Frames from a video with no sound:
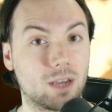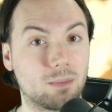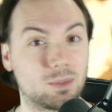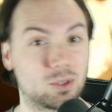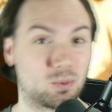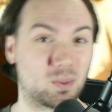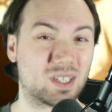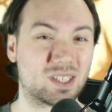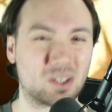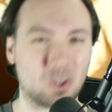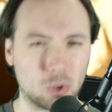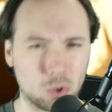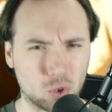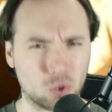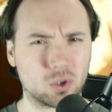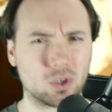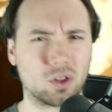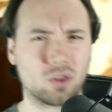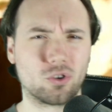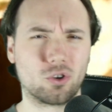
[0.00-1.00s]
Because we get to
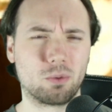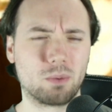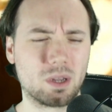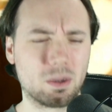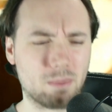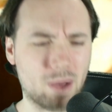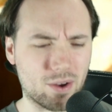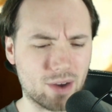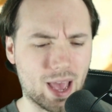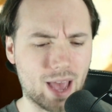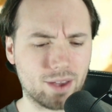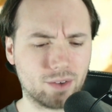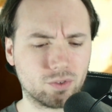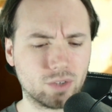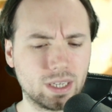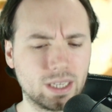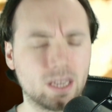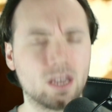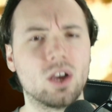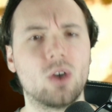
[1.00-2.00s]
learn a little bit about
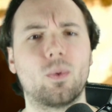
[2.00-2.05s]
Henry.